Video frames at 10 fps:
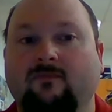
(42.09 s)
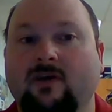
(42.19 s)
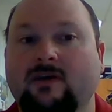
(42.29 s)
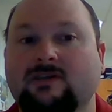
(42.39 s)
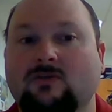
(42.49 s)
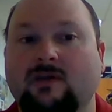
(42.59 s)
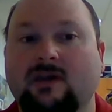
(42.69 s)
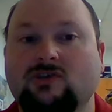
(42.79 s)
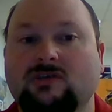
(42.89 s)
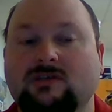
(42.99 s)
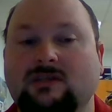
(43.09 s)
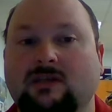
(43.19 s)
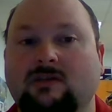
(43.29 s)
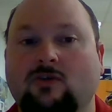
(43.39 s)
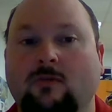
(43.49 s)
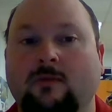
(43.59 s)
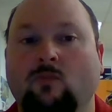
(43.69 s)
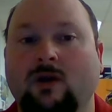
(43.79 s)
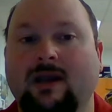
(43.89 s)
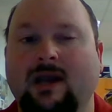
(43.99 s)
various locations and
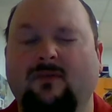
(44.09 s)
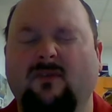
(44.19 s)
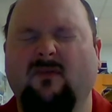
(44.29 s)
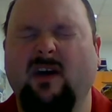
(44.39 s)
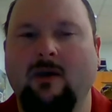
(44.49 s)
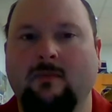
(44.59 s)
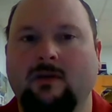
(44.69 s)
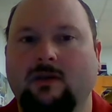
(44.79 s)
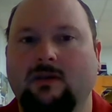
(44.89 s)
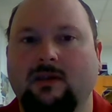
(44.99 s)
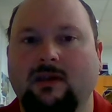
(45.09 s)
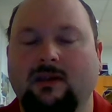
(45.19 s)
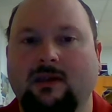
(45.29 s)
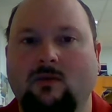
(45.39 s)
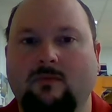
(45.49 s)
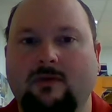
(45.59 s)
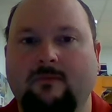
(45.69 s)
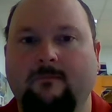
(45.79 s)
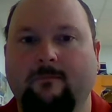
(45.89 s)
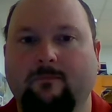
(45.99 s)
determine what kind of environment that they would be